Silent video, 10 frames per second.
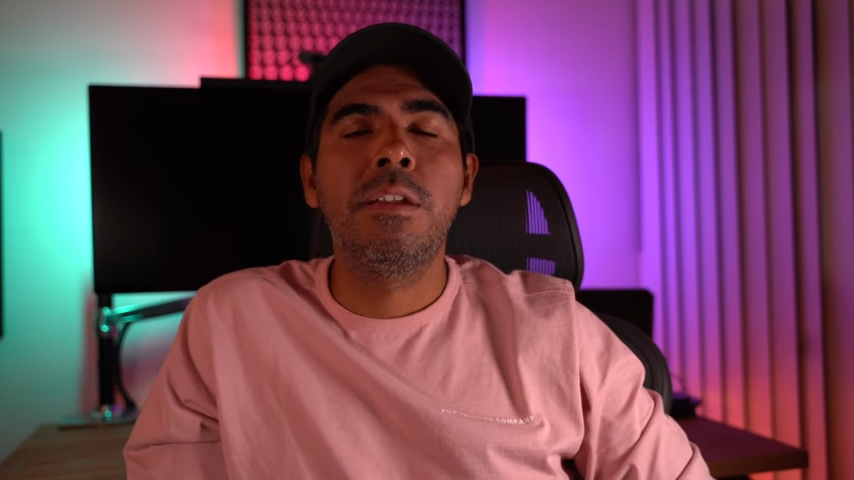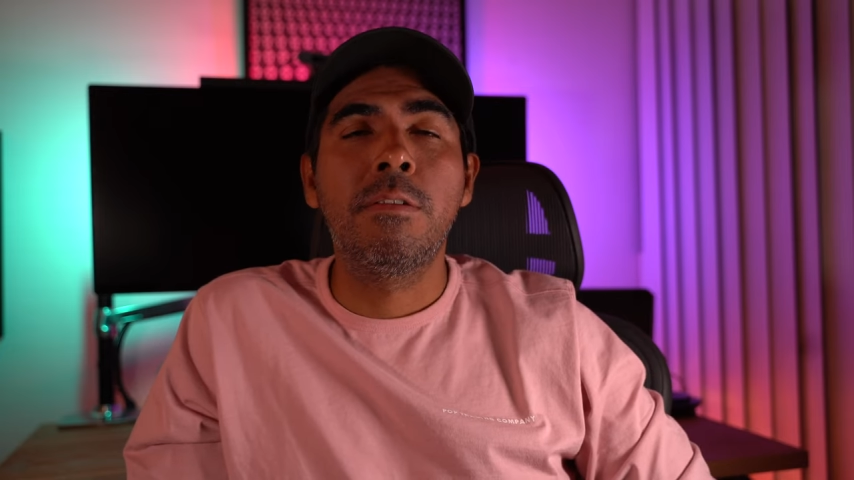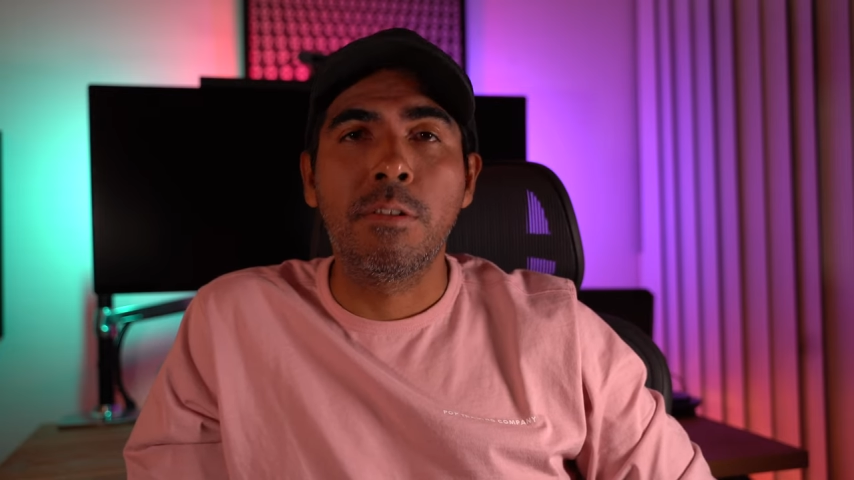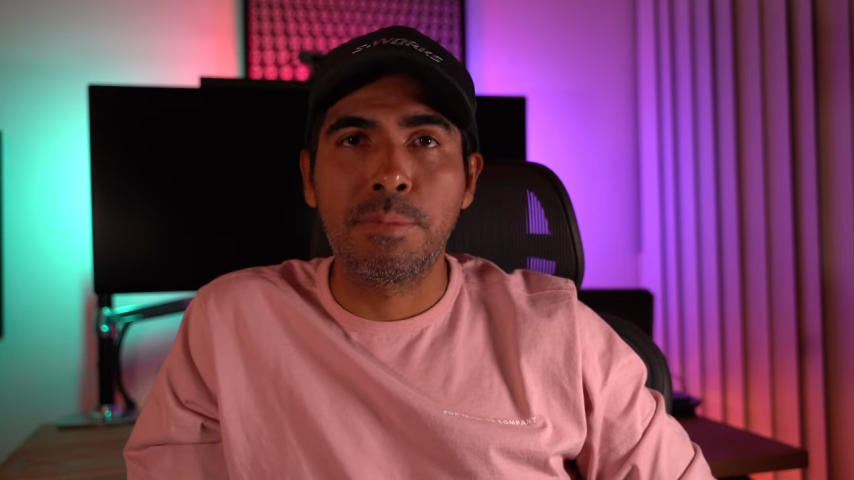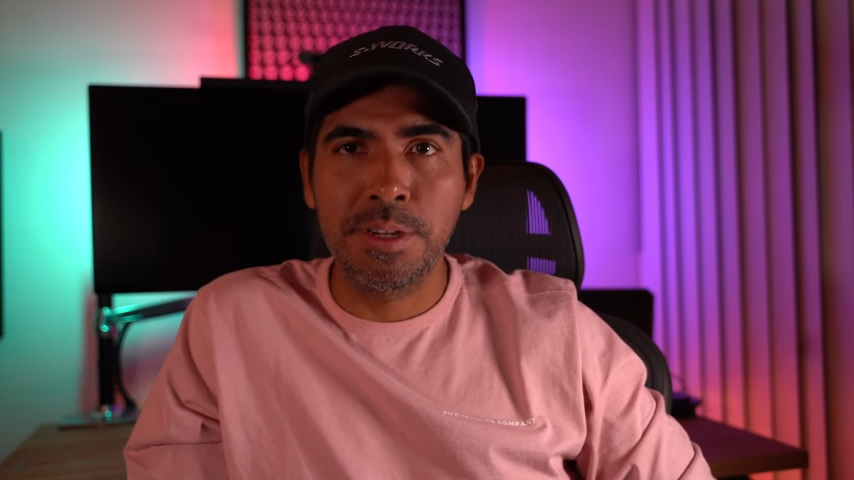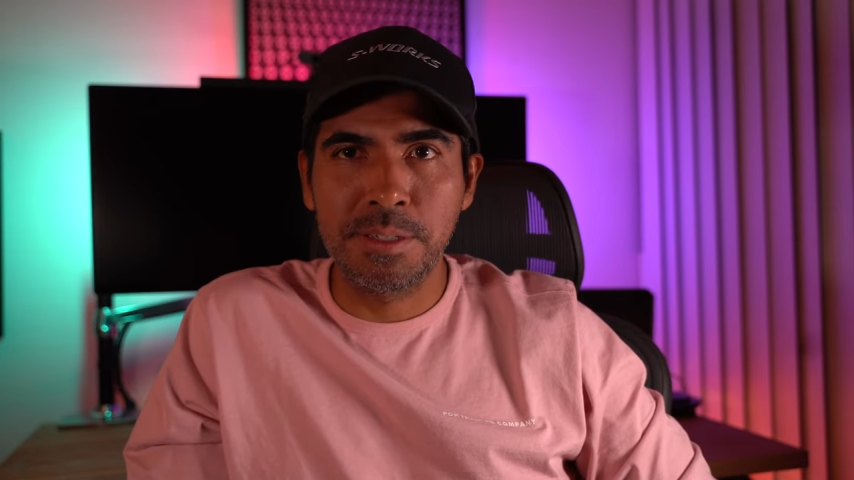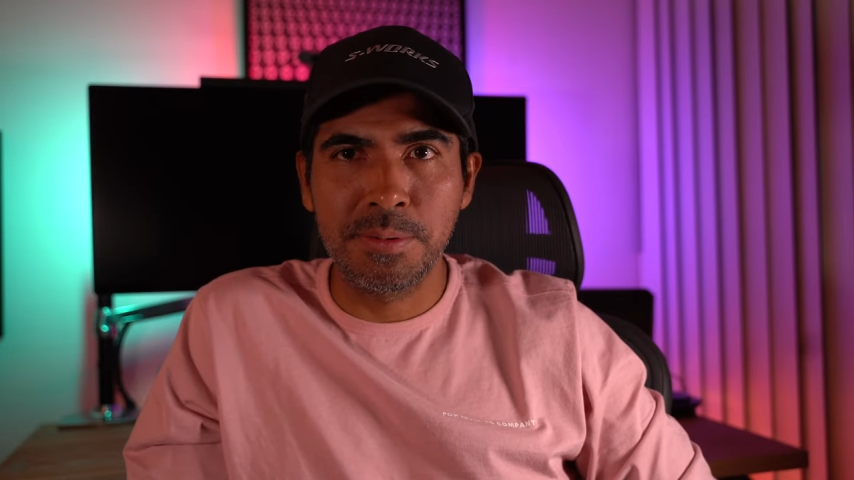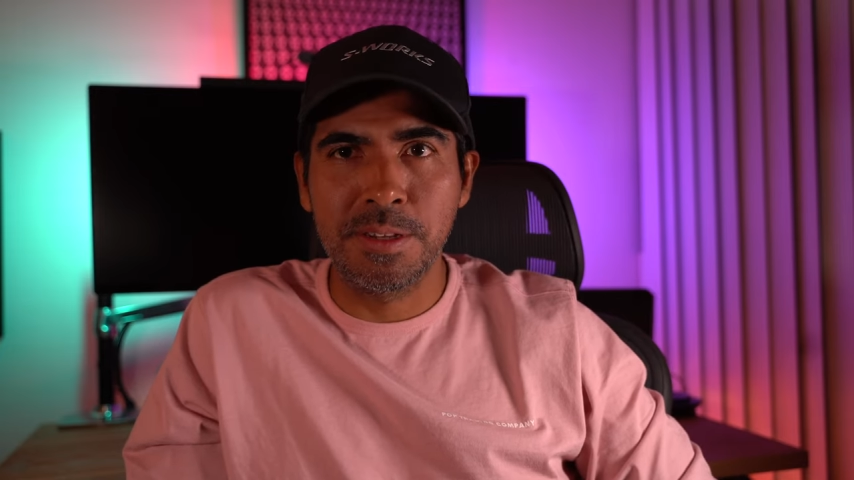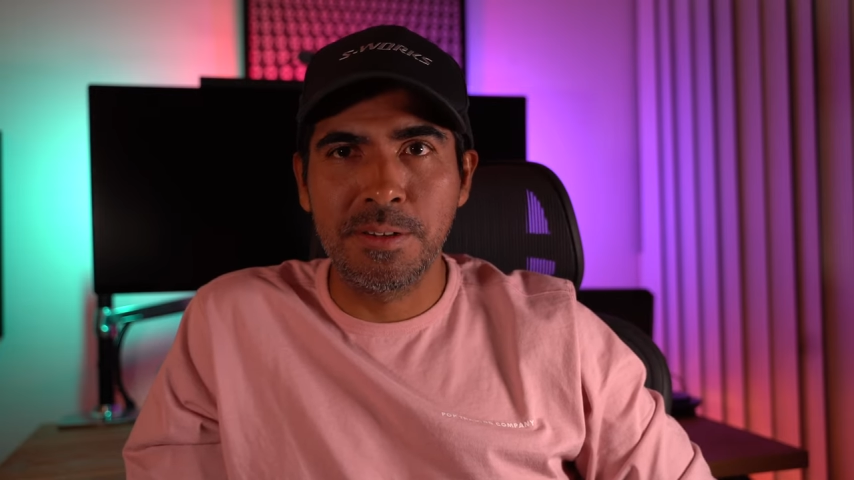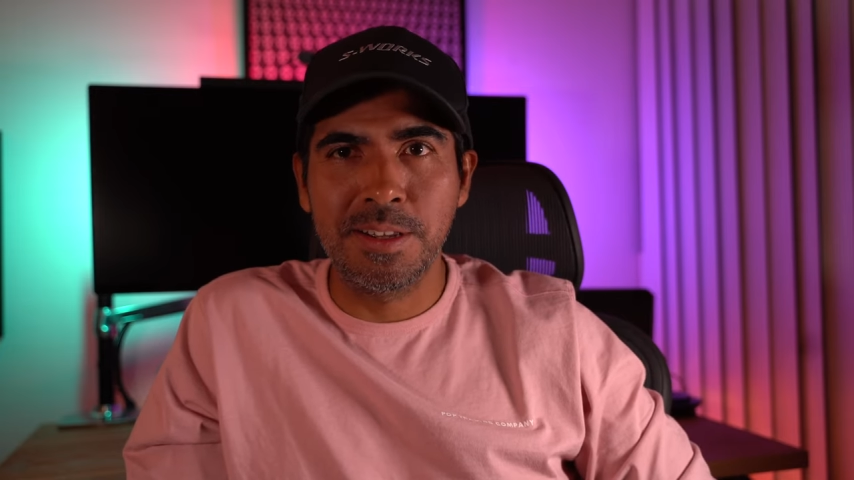
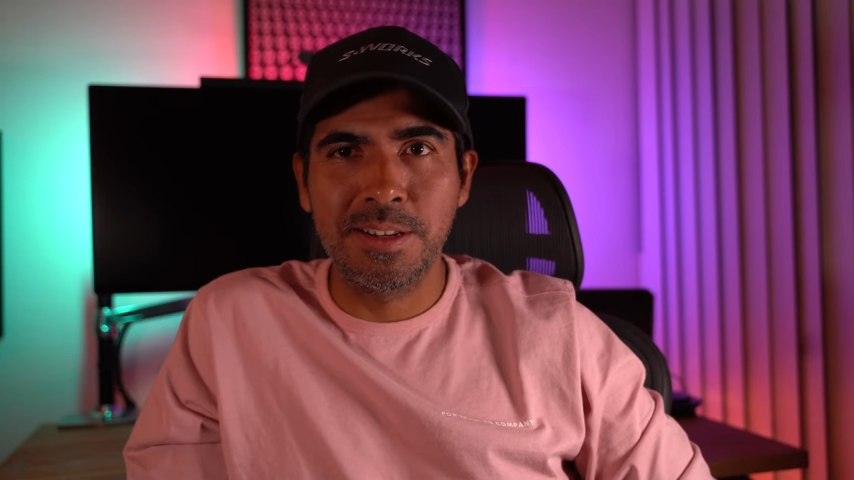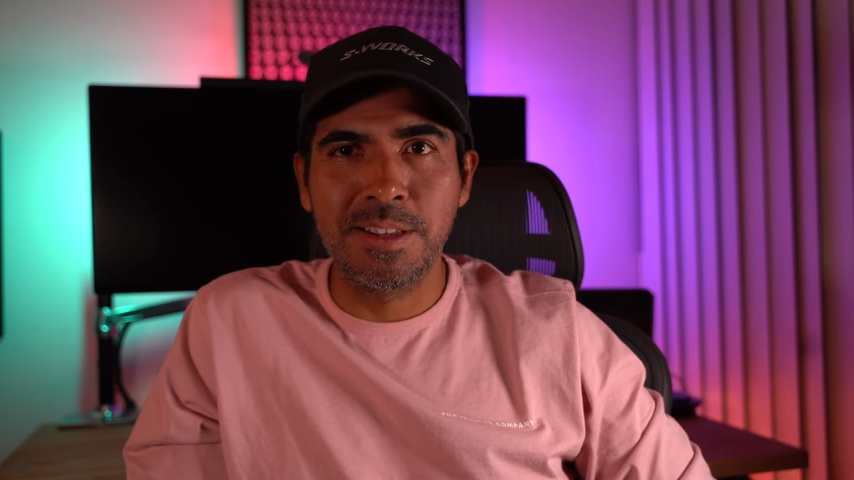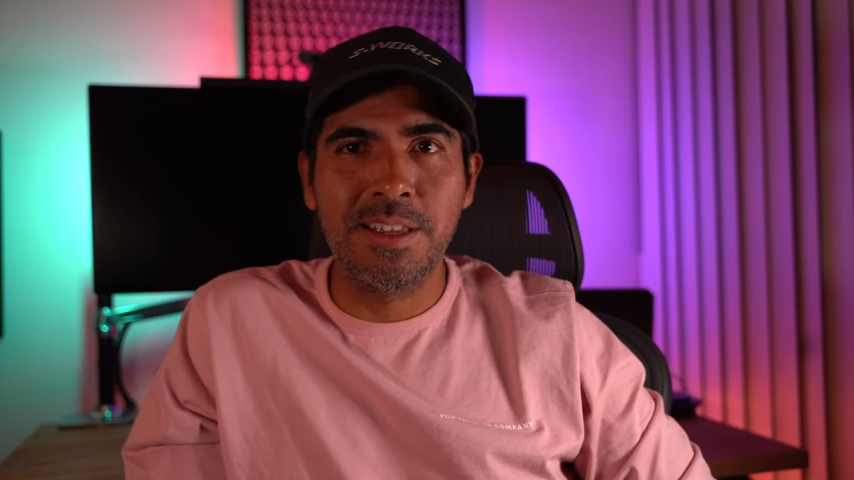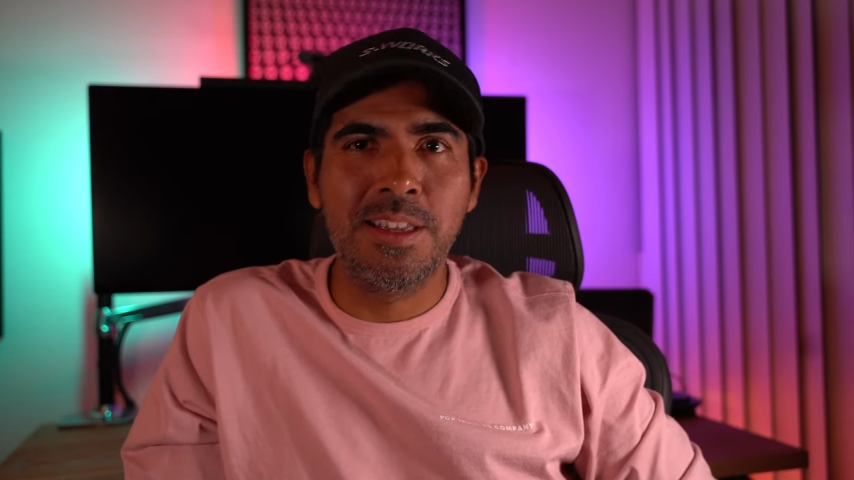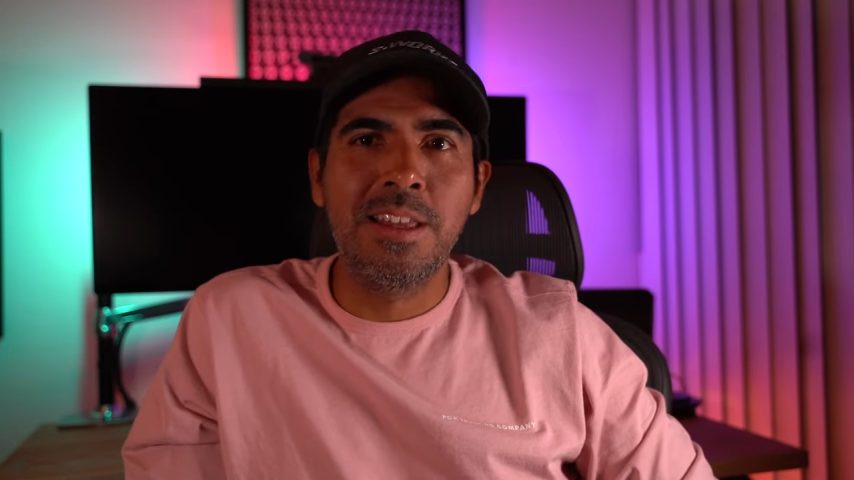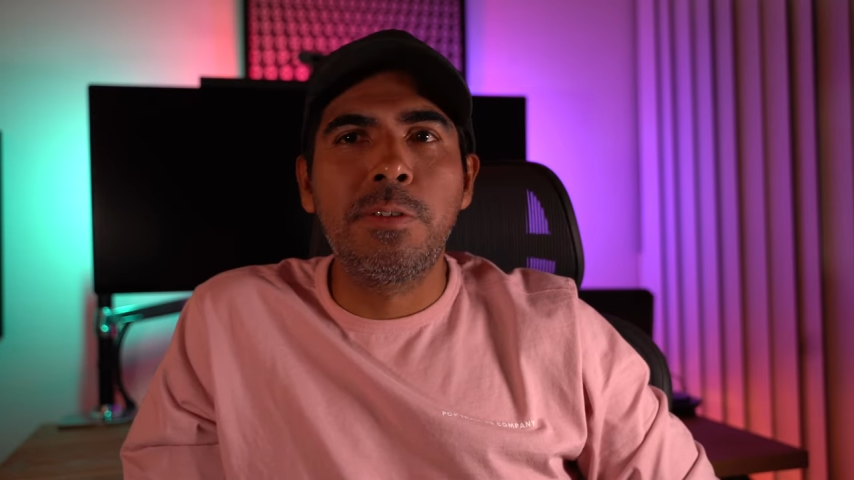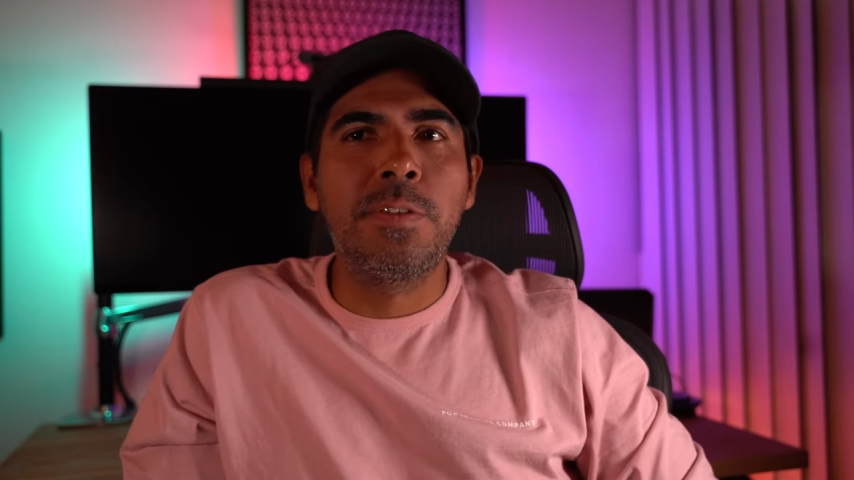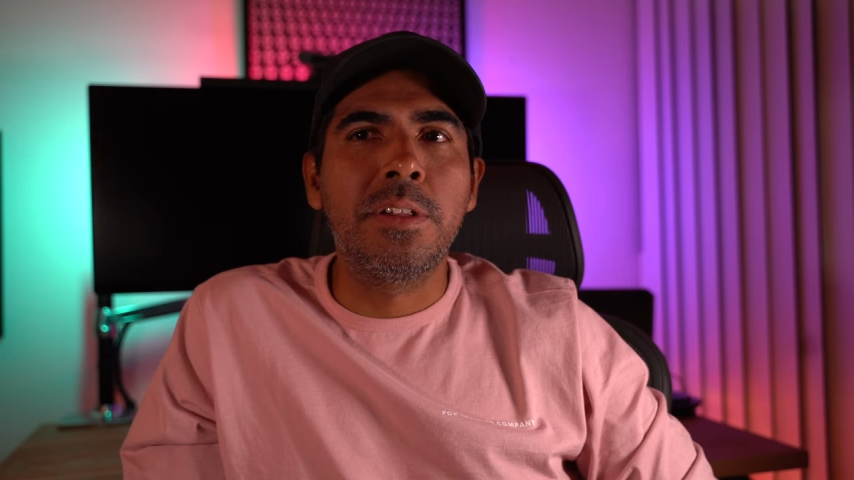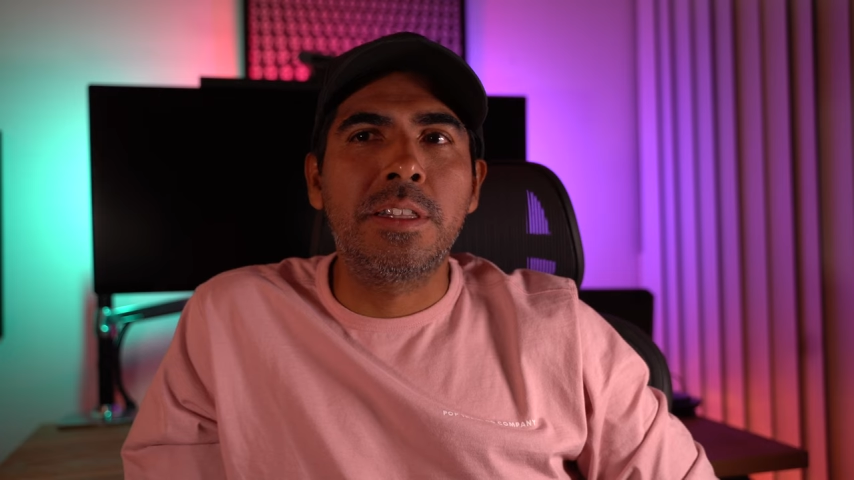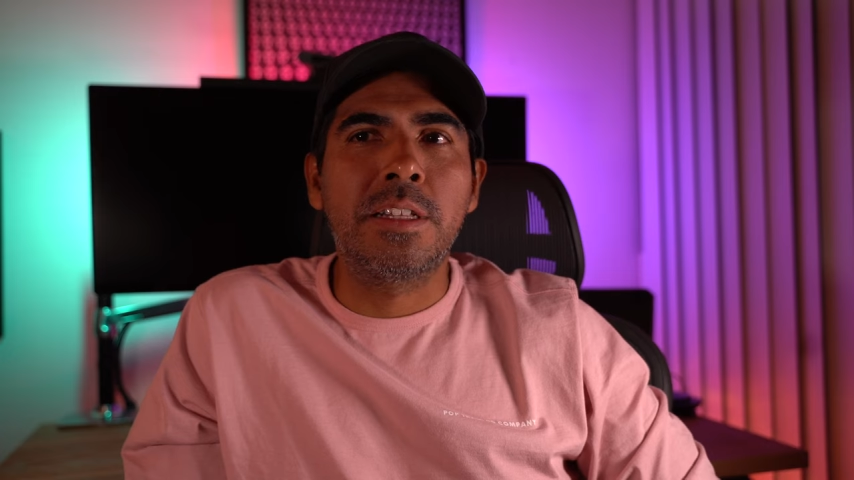replacement unit. I feel like the